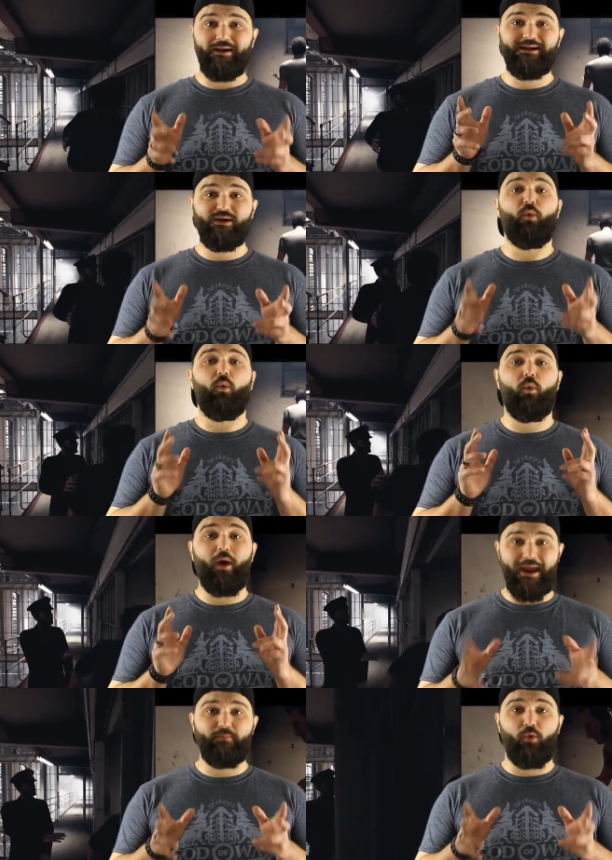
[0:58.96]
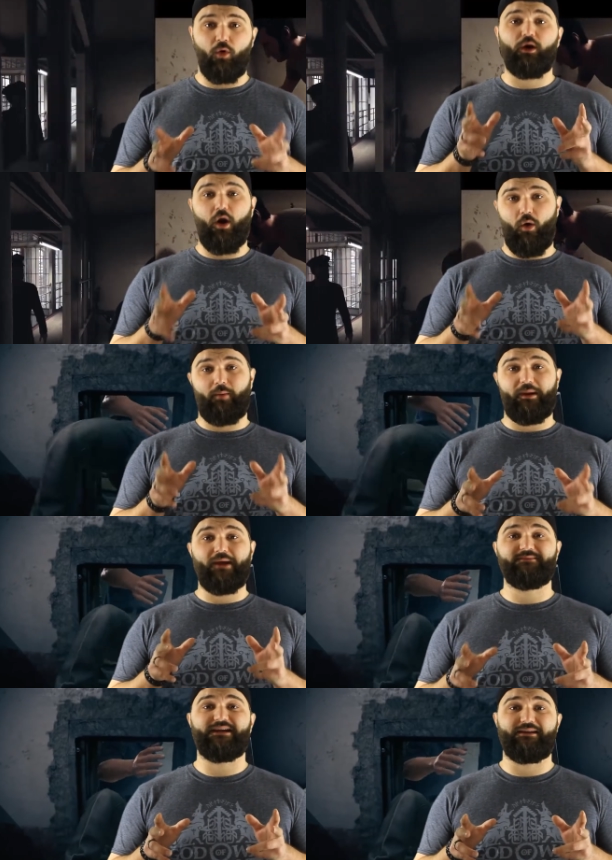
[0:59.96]
need way more co-op
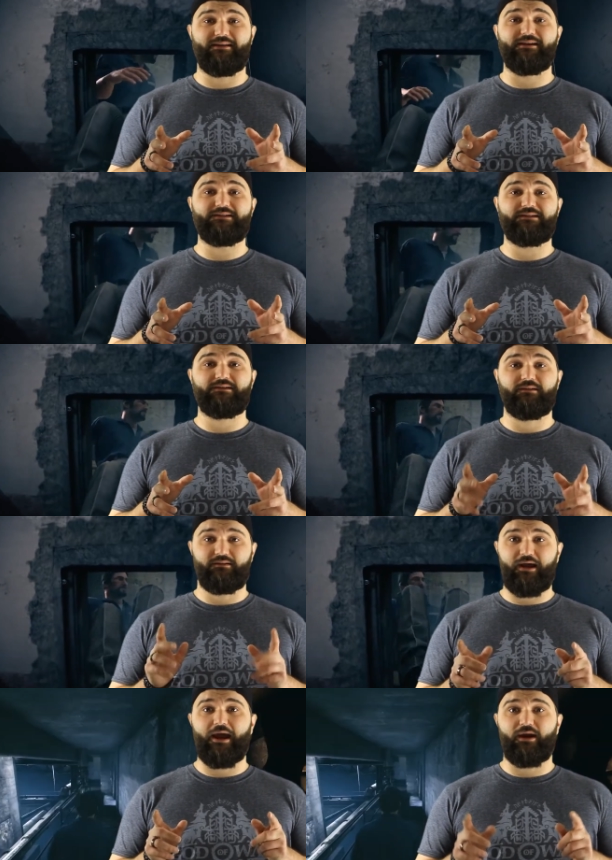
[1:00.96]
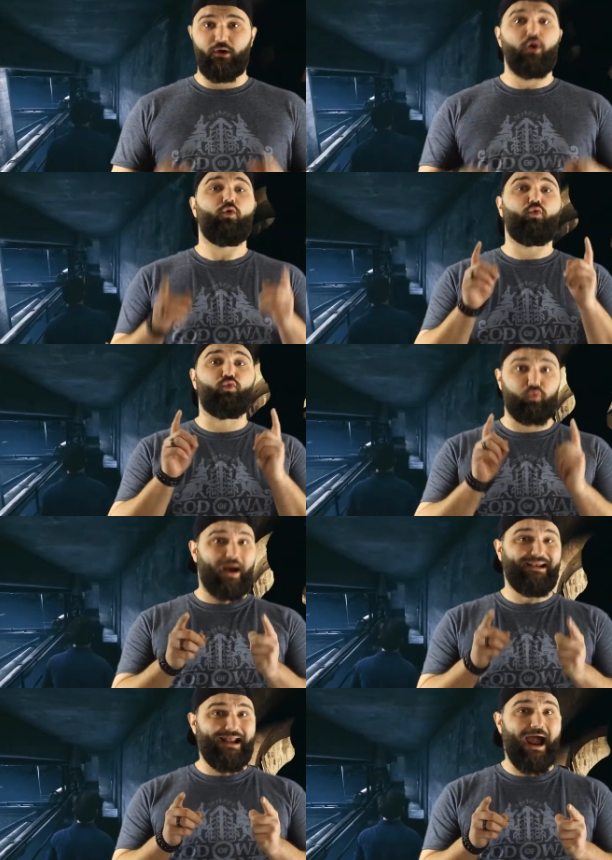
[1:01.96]
games like this. Like,
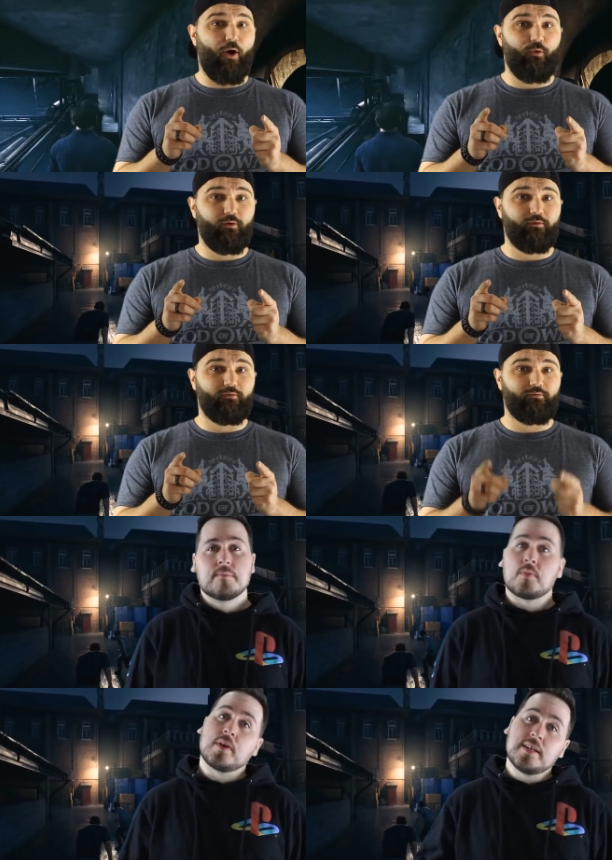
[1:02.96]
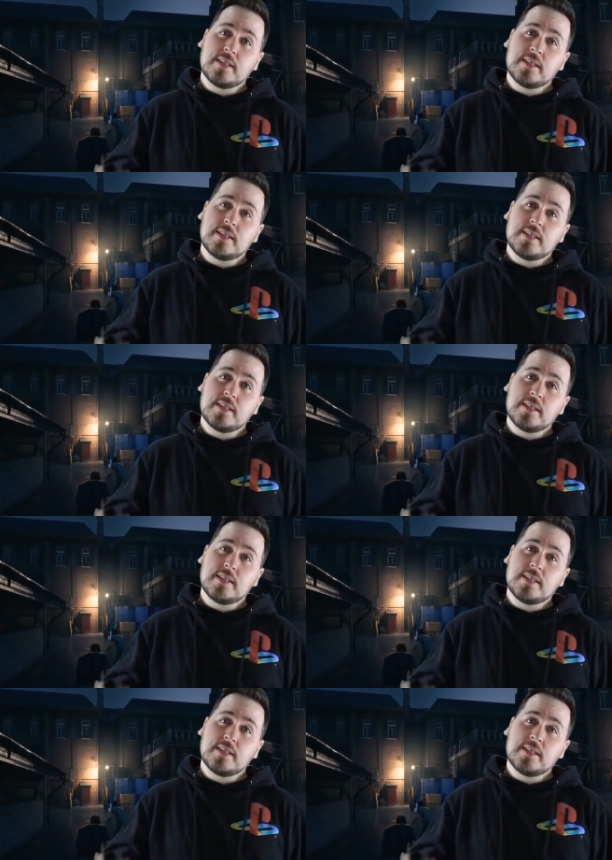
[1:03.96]
right now. Pretty